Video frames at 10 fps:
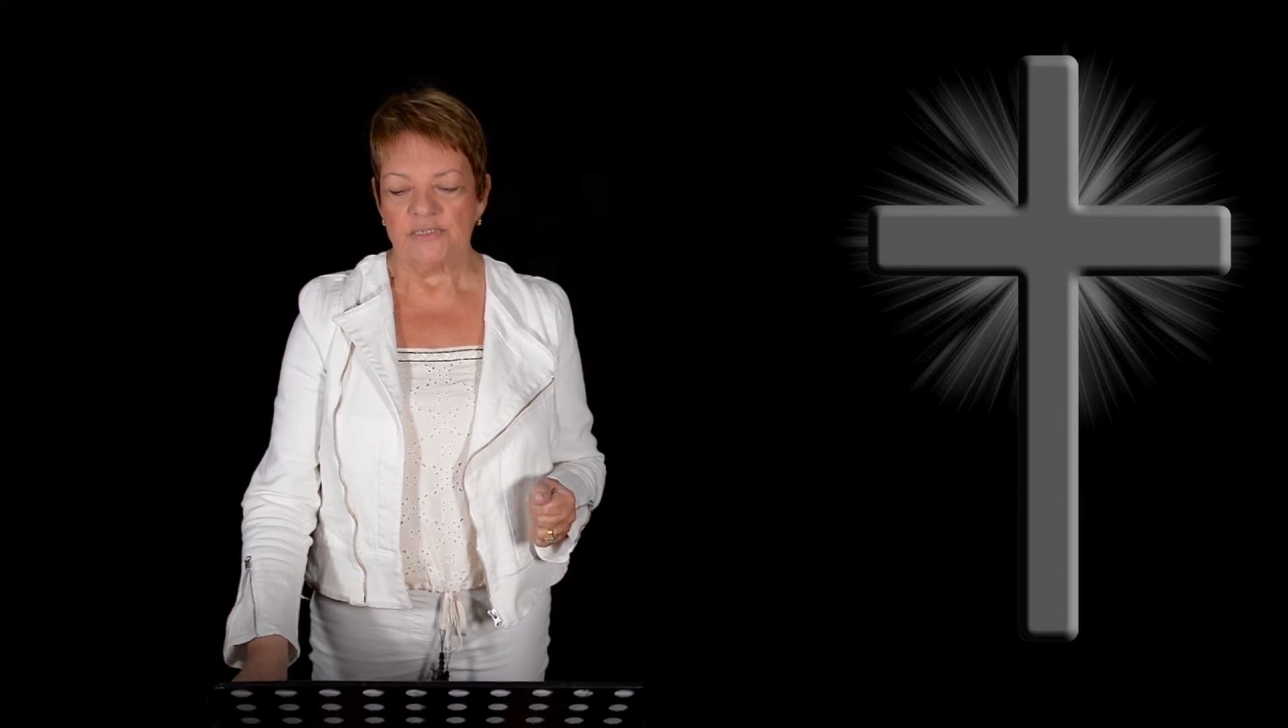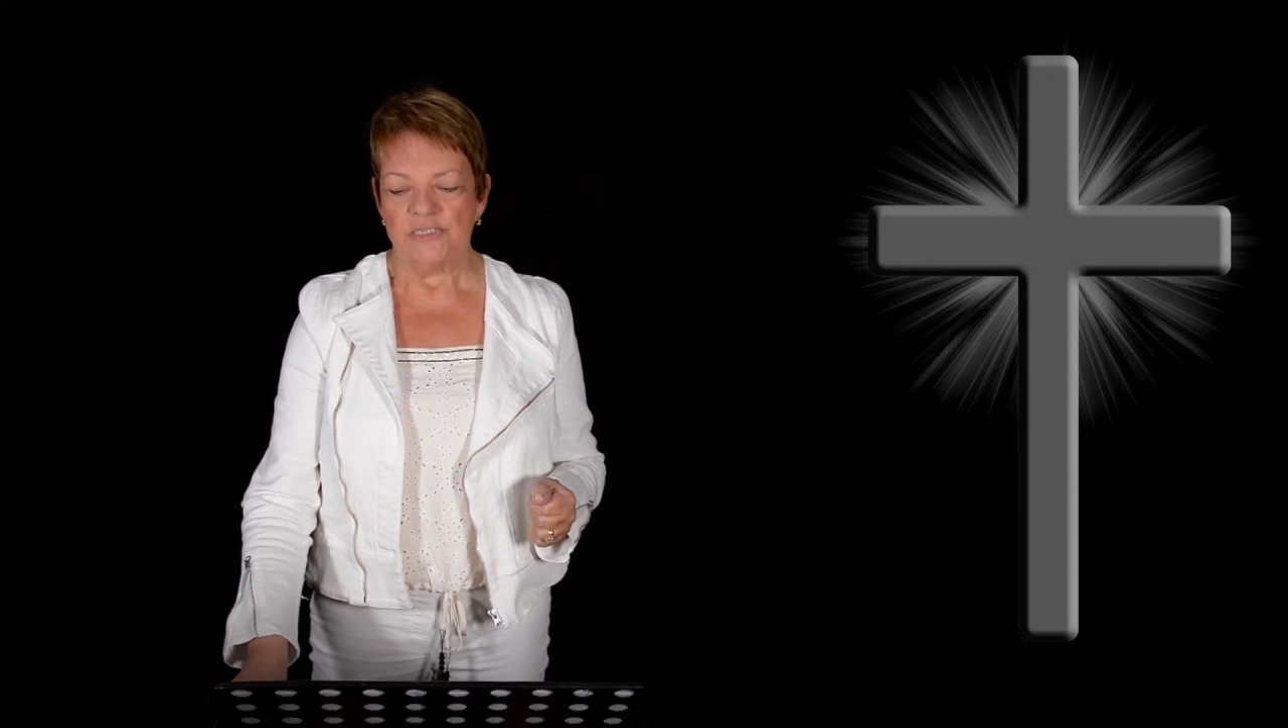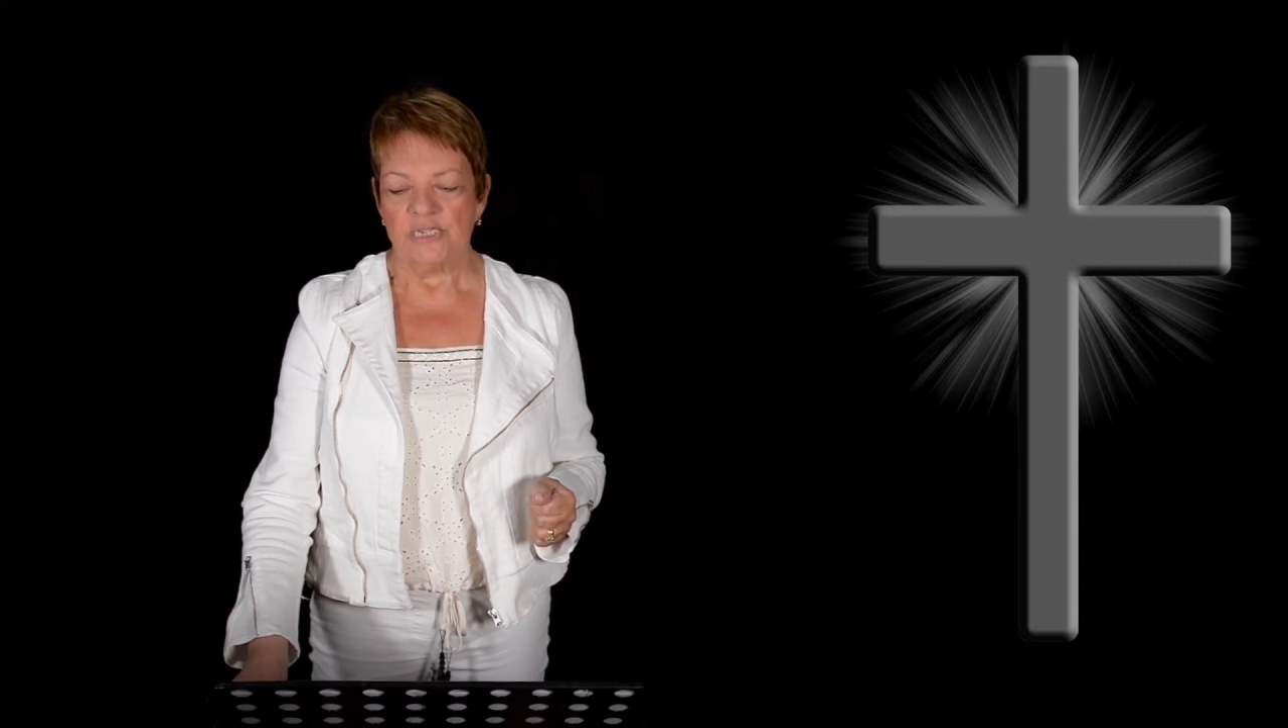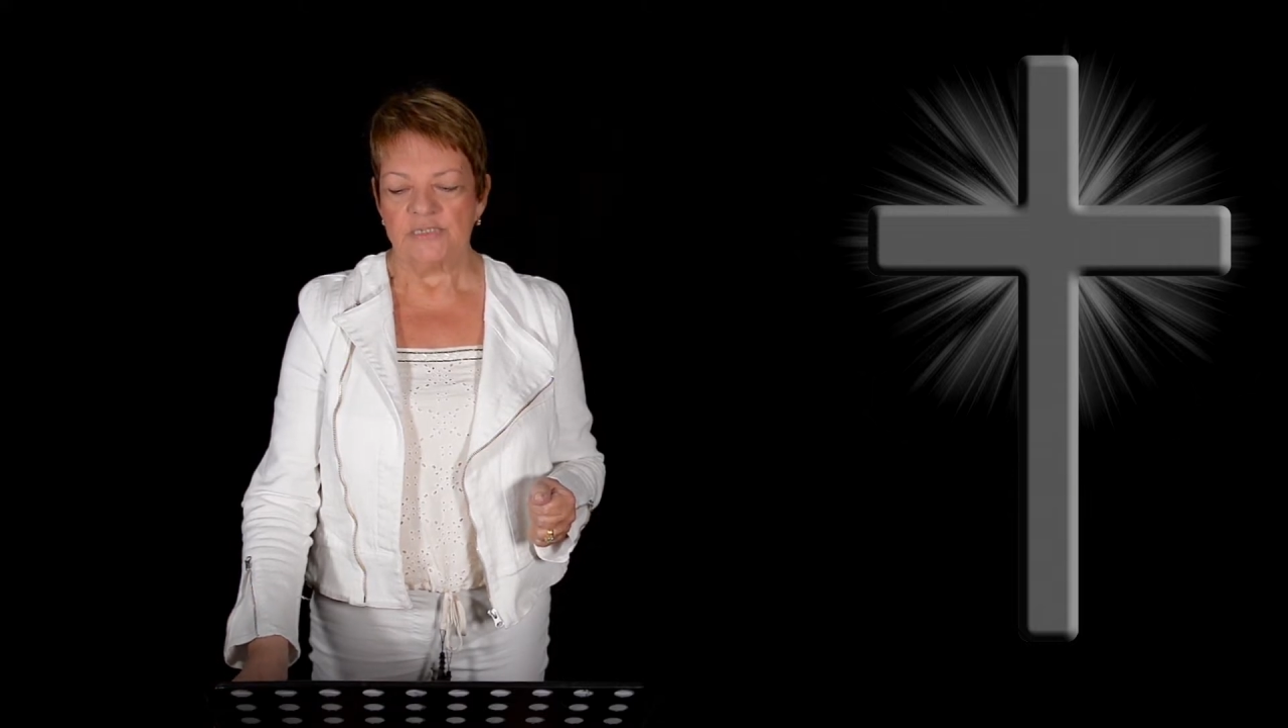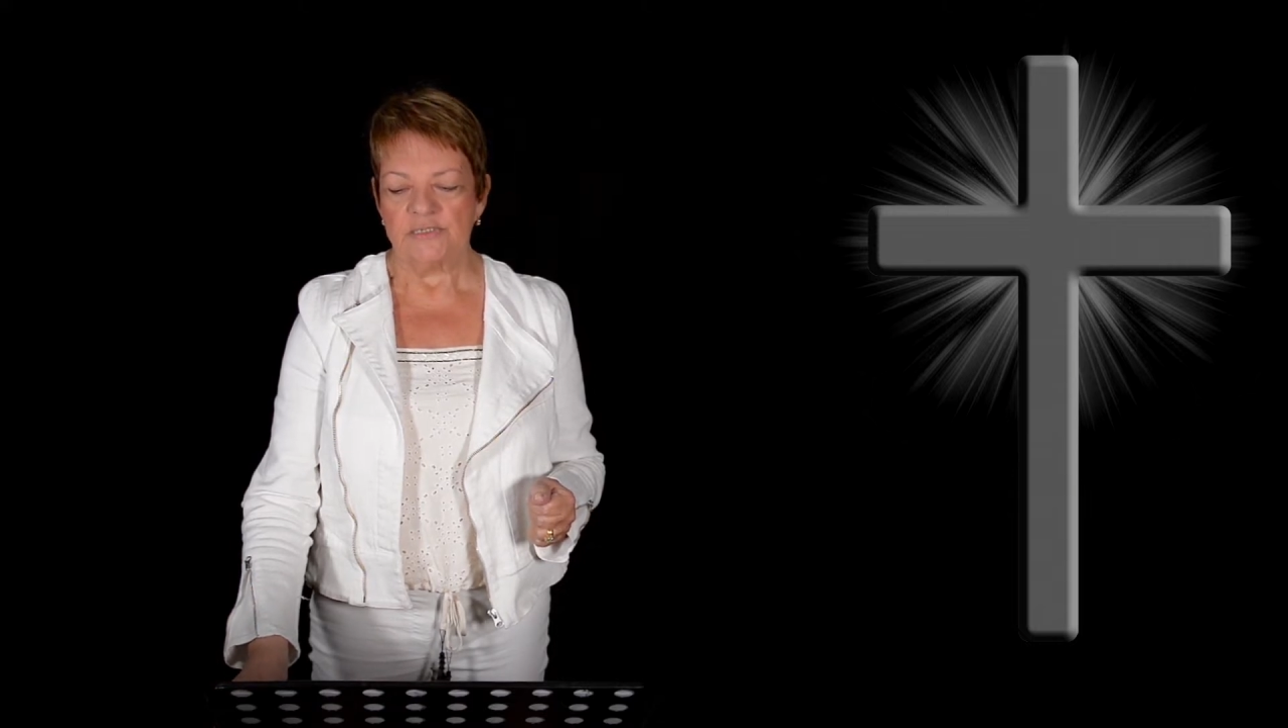
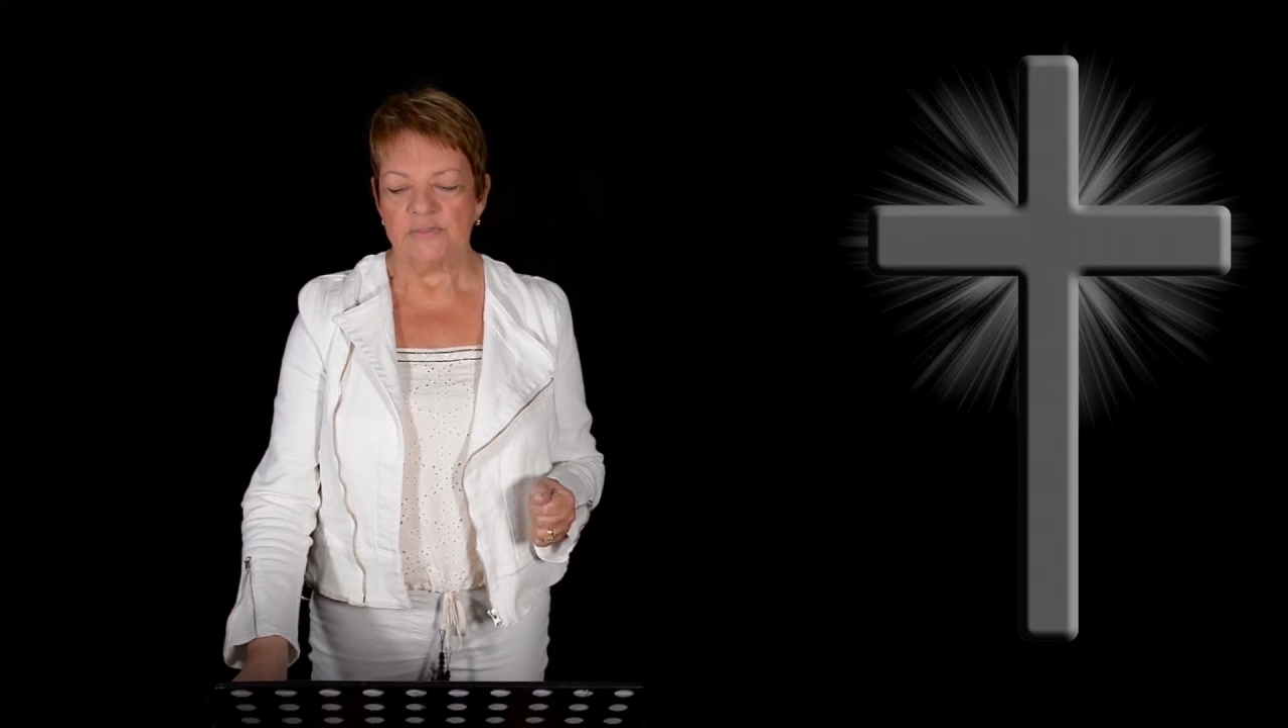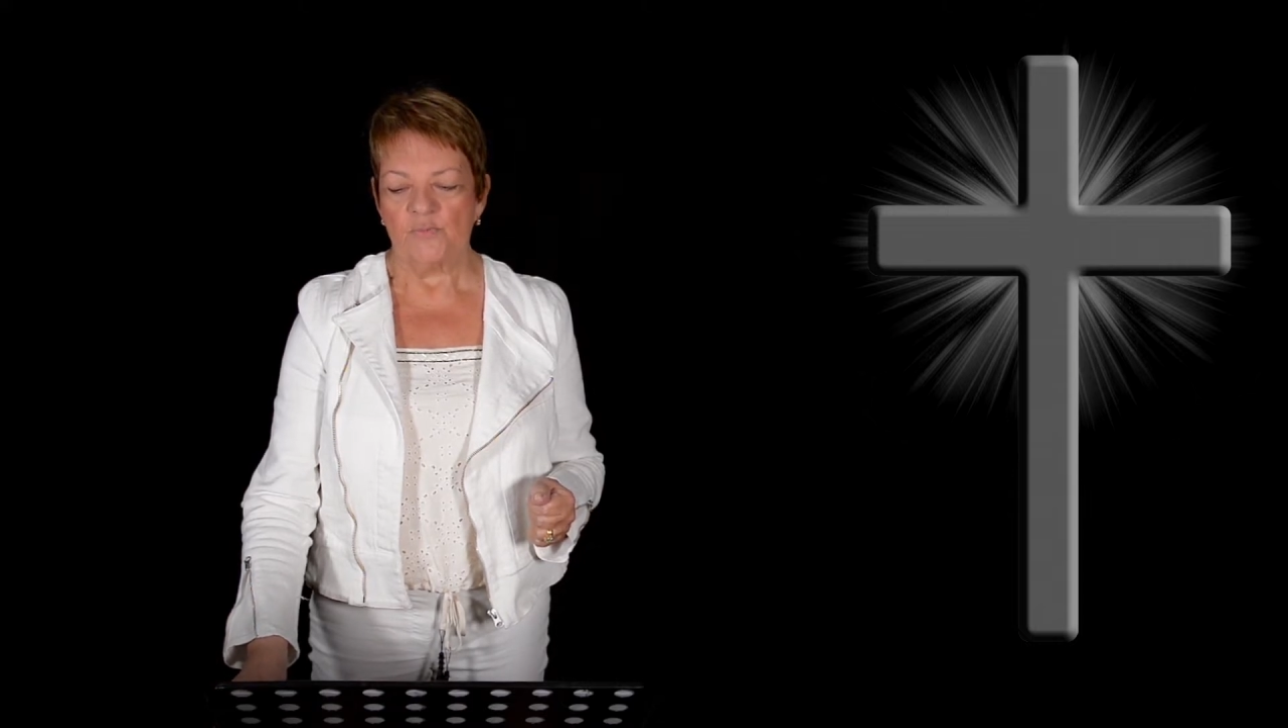Jesus